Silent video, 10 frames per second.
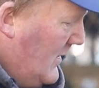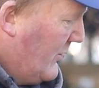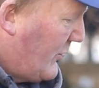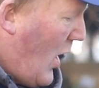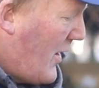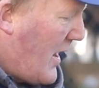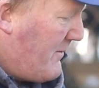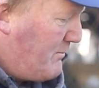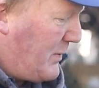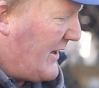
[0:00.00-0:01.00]
We've got other
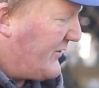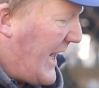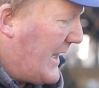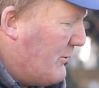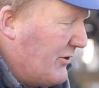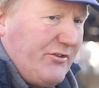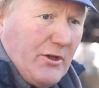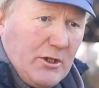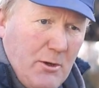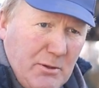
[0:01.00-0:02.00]
plastic elements
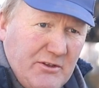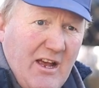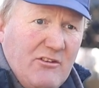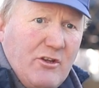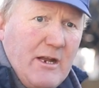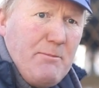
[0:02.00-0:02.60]
that could potentially